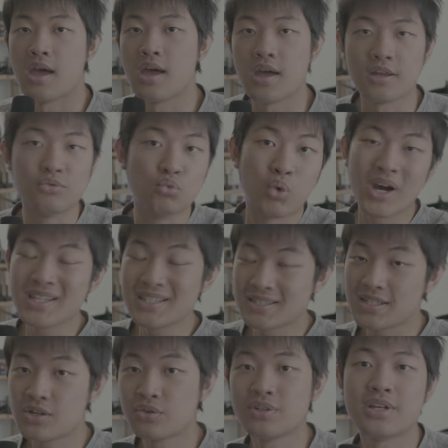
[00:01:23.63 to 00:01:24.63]
a why Wise
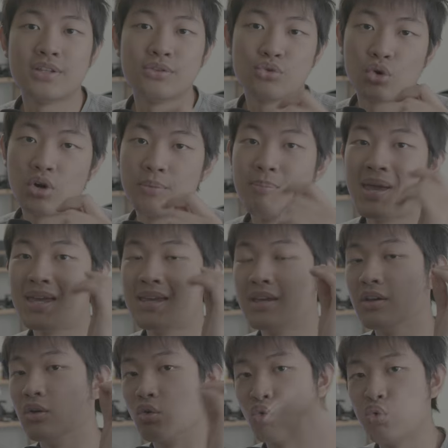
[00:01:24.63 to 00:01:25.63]
Union, they are
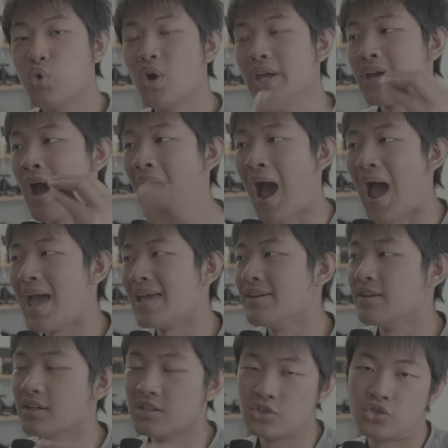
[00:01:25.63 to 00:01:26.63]
making a quick height
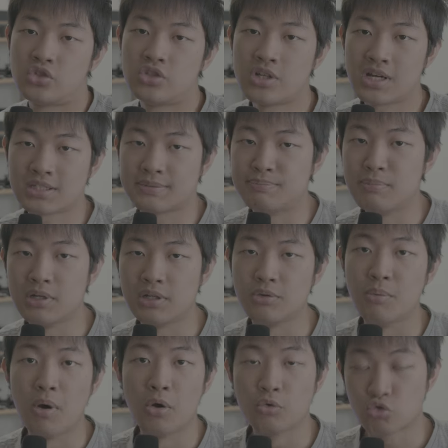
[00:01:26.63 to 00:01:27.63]
adjustment
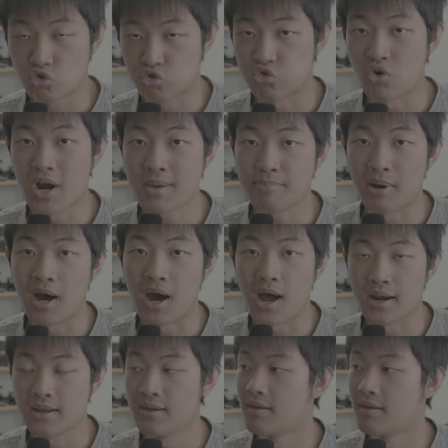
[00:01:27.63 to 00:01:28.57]
tripod.